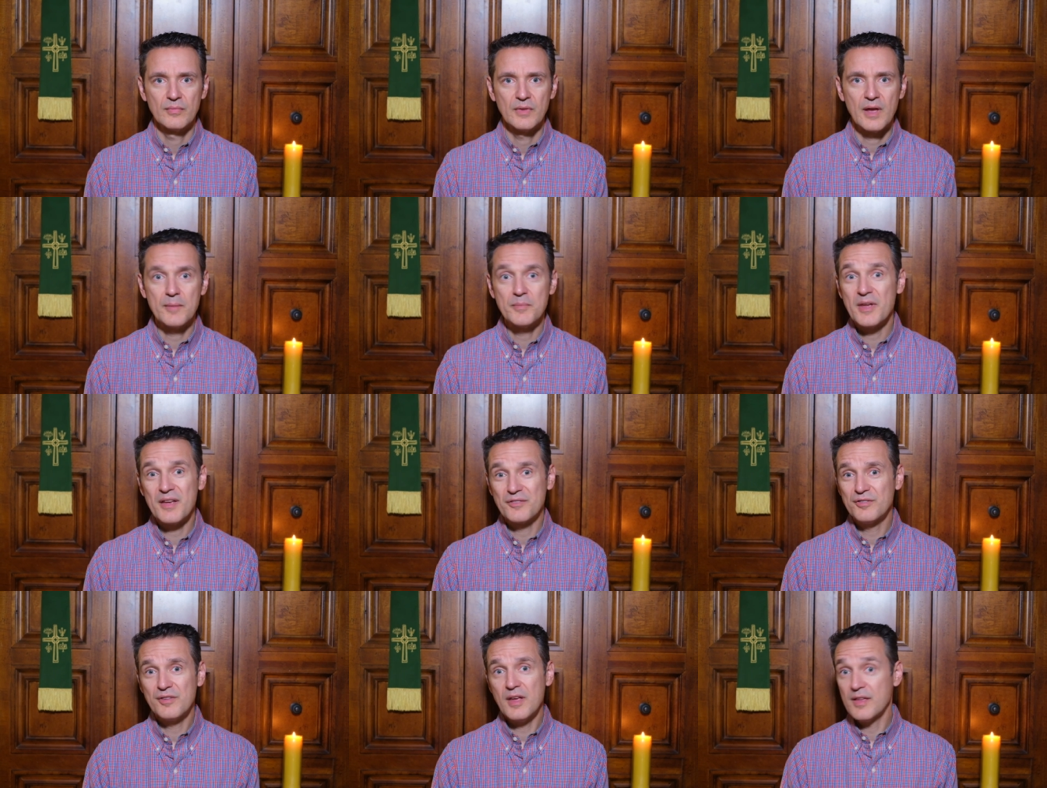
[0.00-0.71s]
I'm
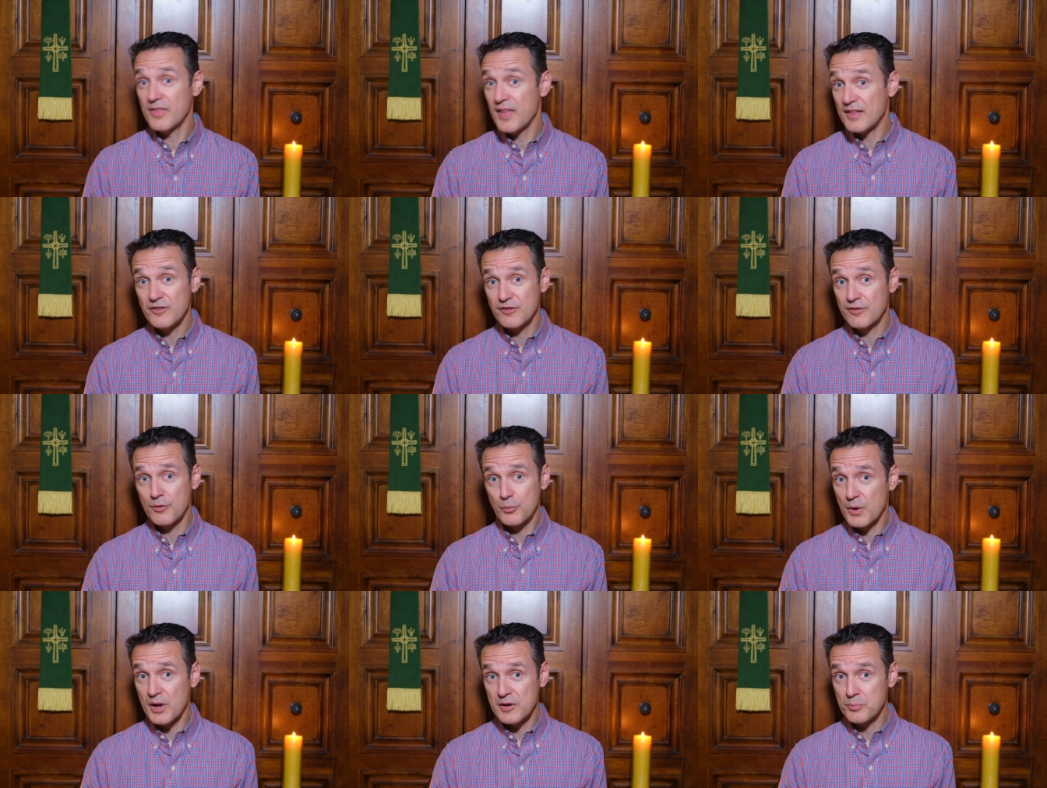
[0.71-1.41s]
not saying that's
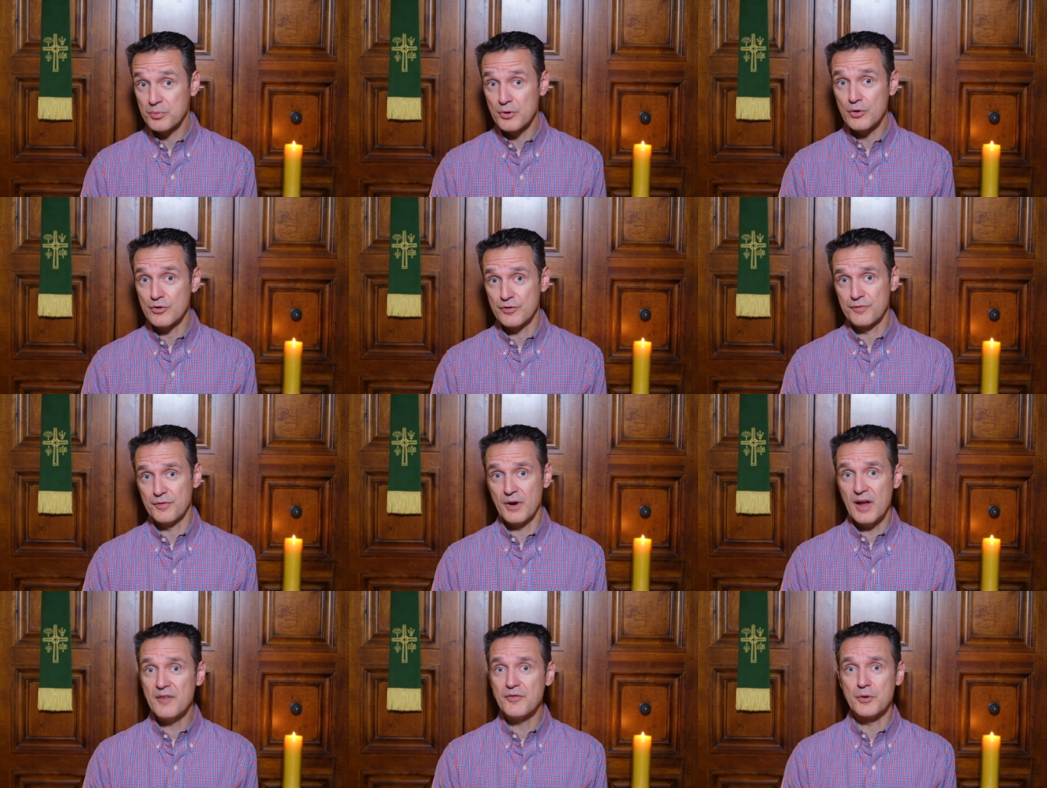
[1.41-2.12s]
the right approach
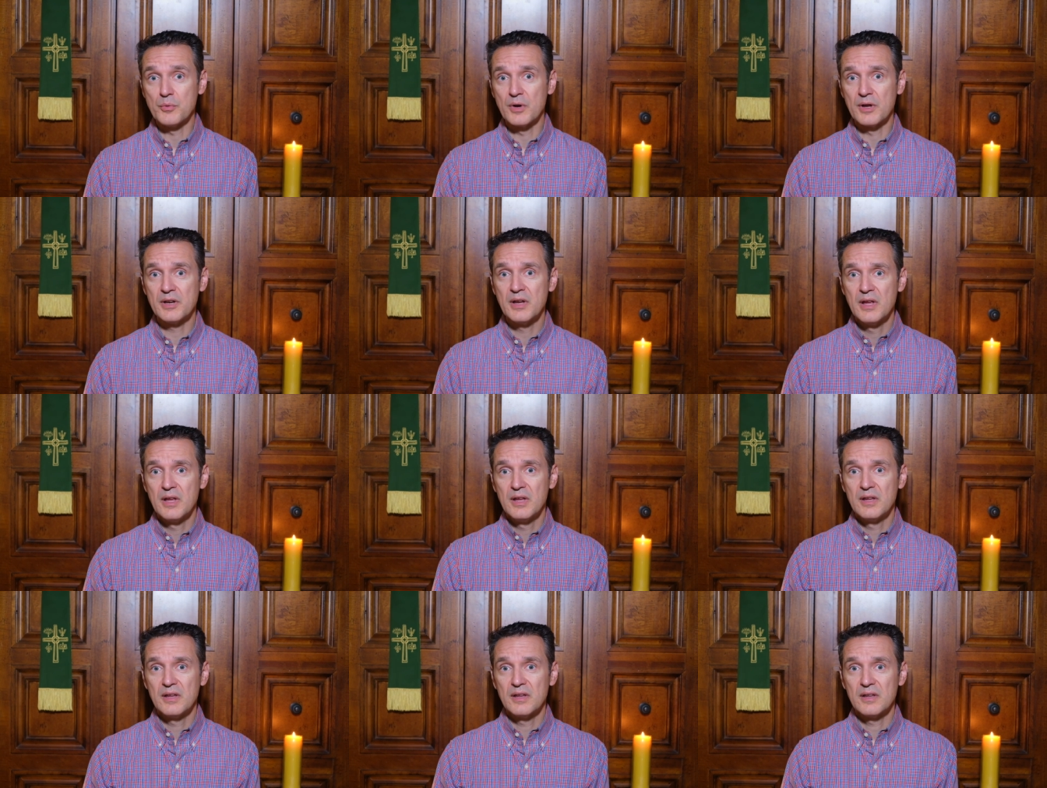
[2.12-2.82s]
for everyone.
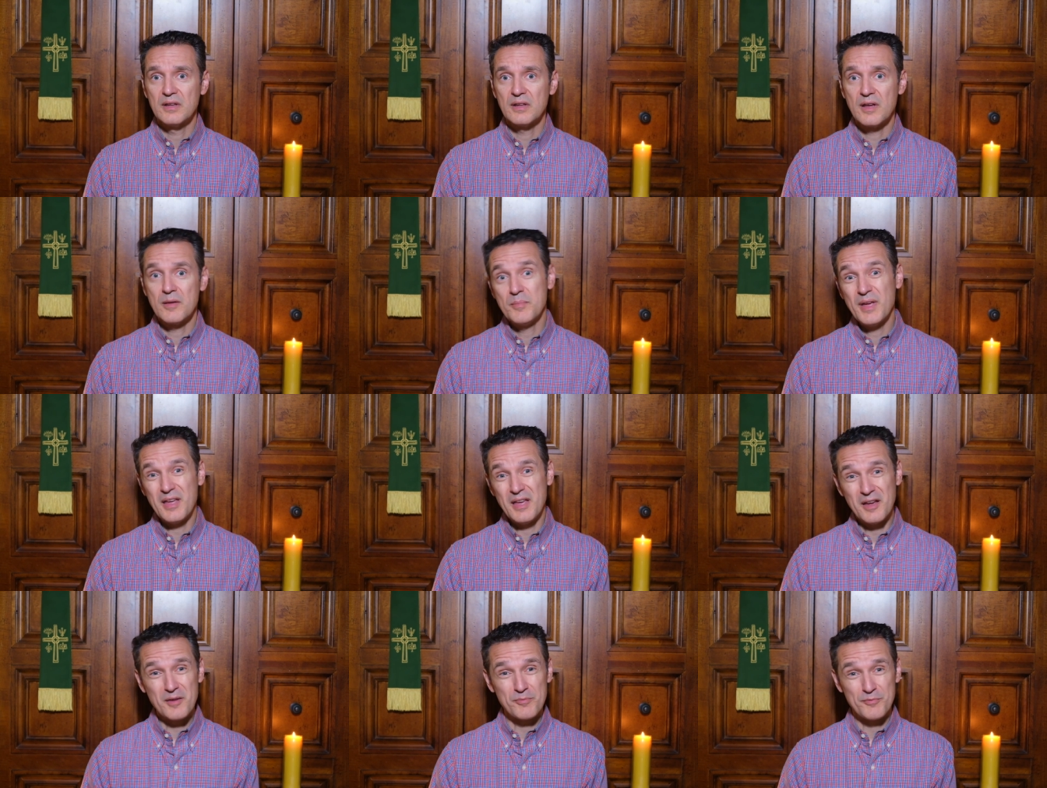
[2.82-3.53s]
I'm
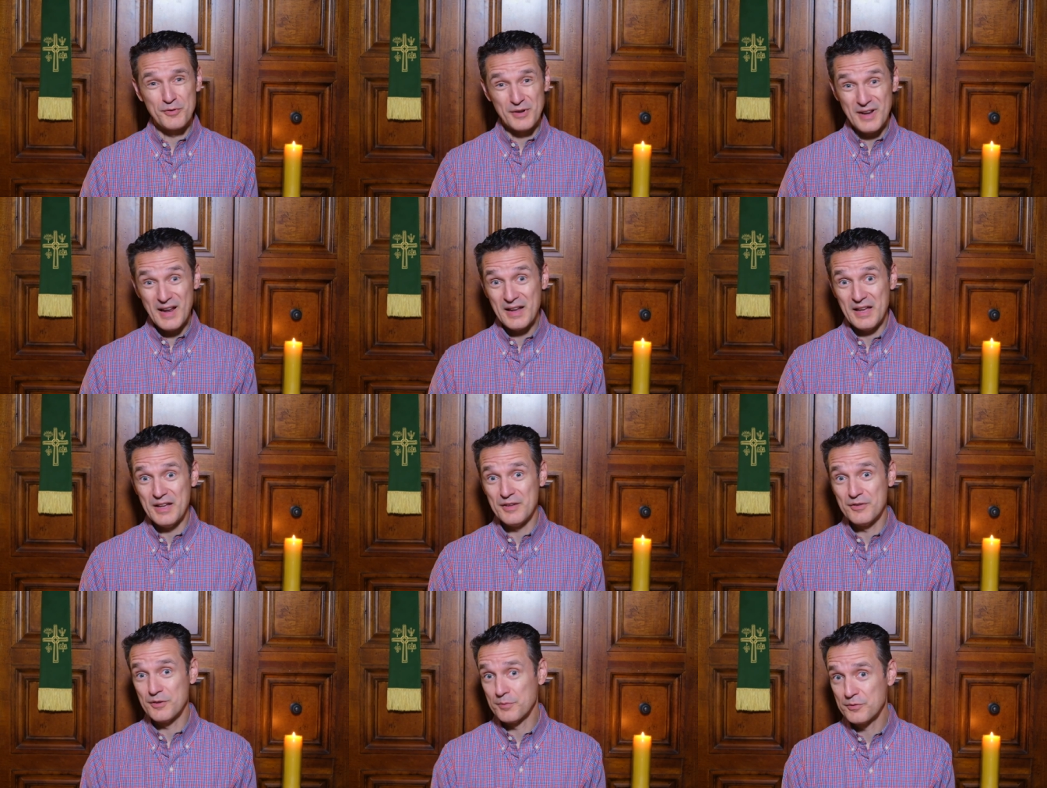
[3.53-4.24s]
making up for
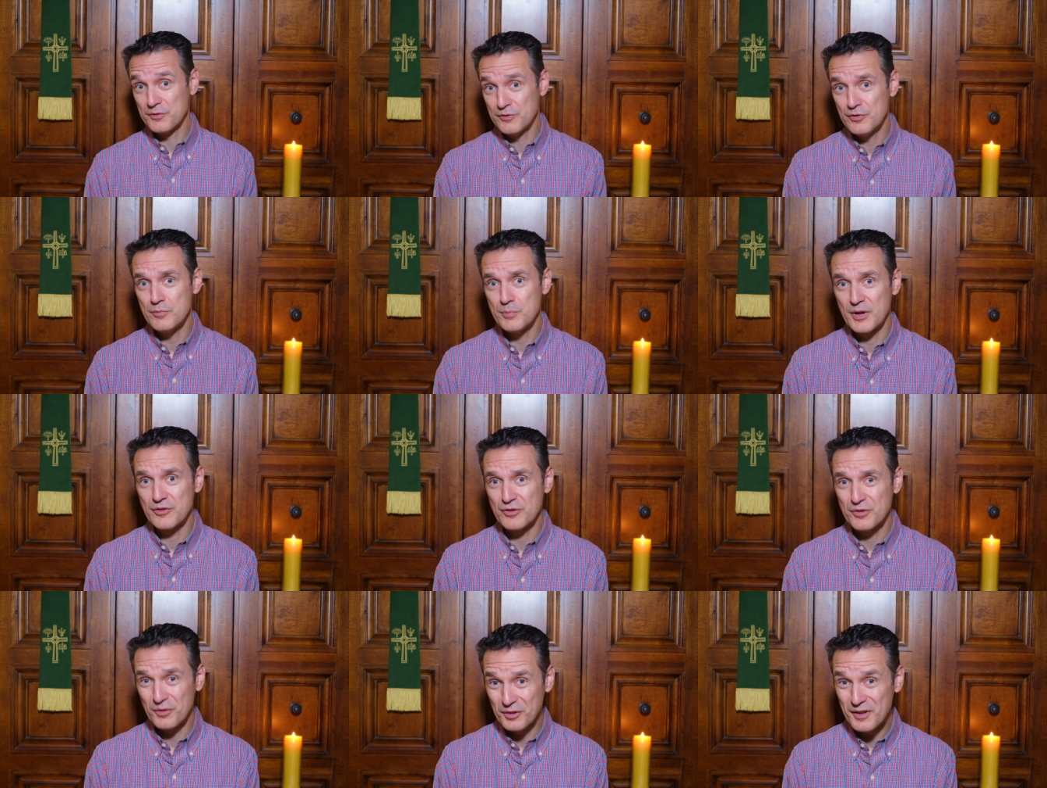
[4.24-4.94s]
decades of too
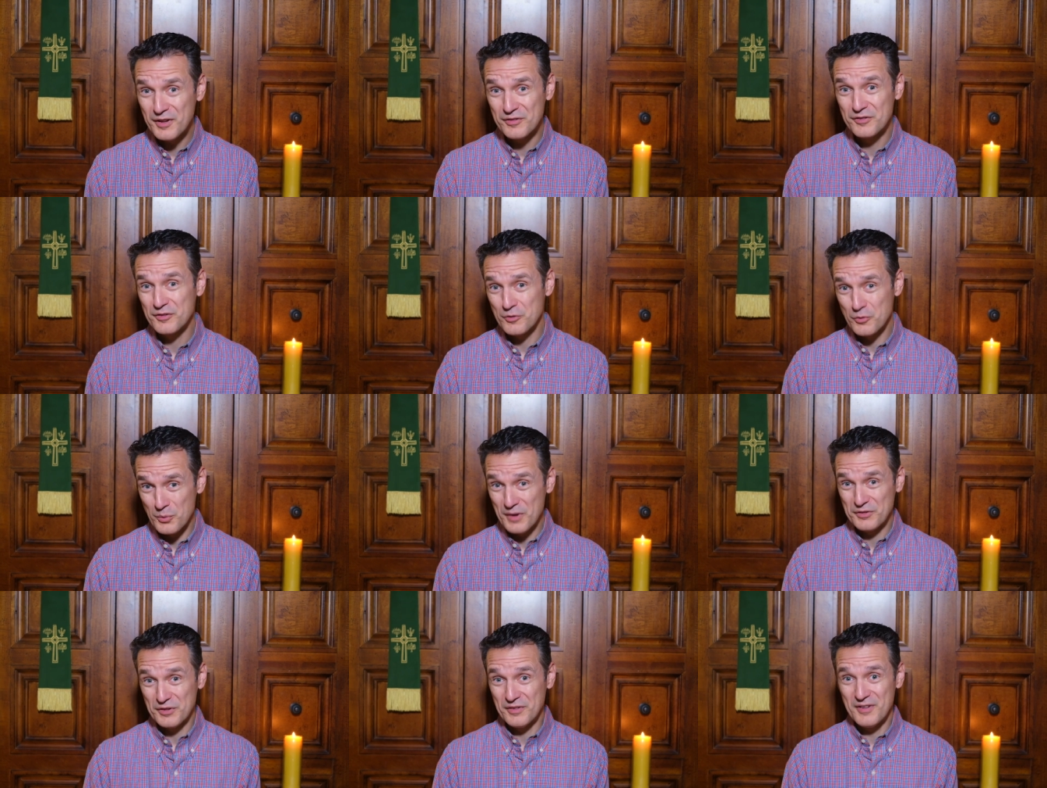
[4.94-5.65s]
much list
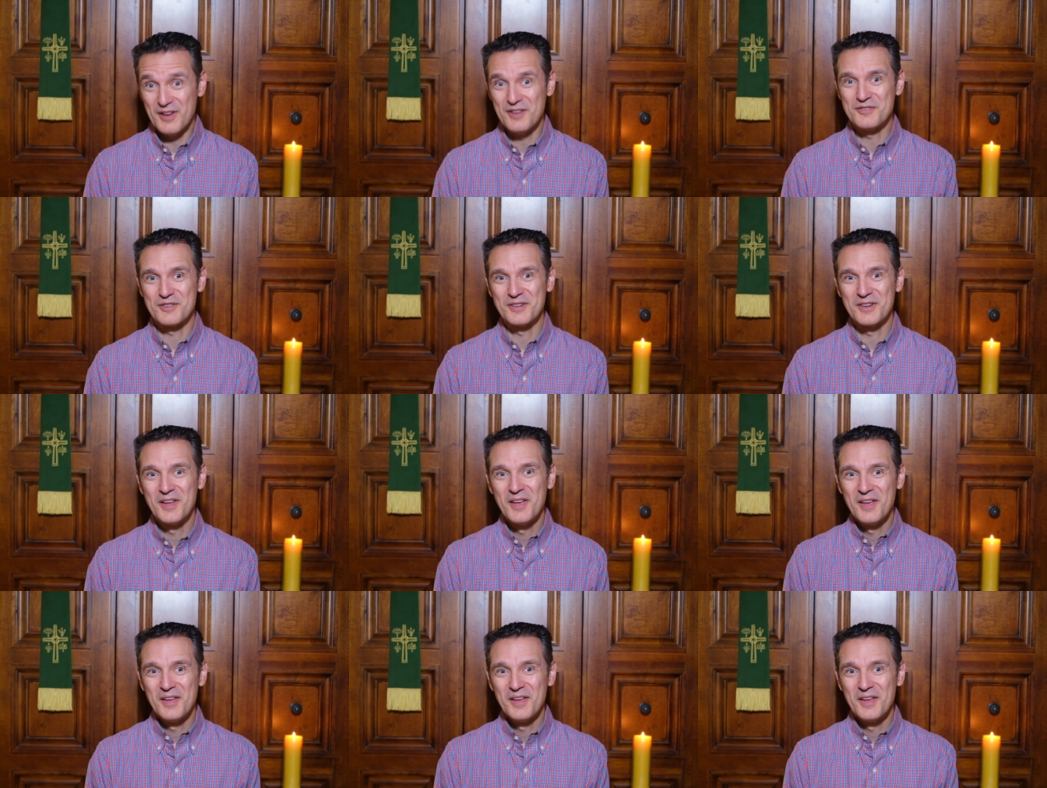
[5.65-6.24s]
recitation.